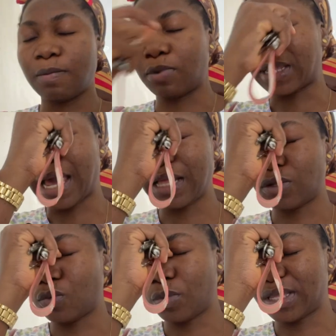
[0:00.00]
but I had
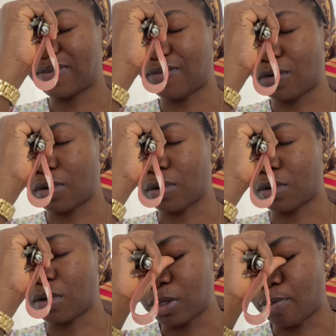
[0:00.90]
to wait for
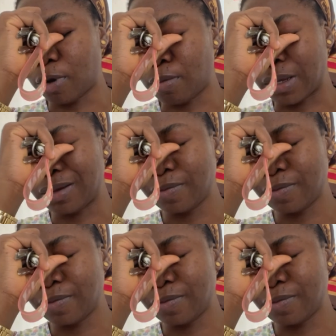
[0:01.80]
the plumber